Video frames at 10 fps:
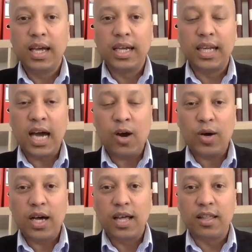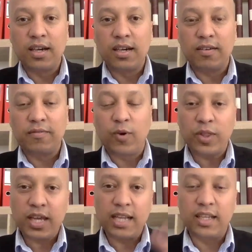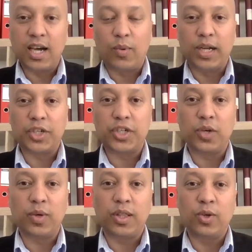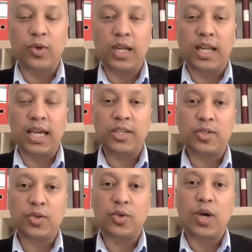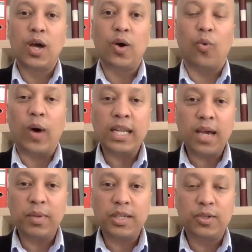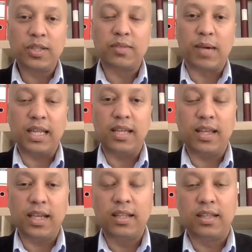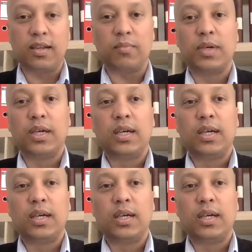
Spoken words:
Now, the fourth idea I want to share with you relates to what happens to this money in the interim.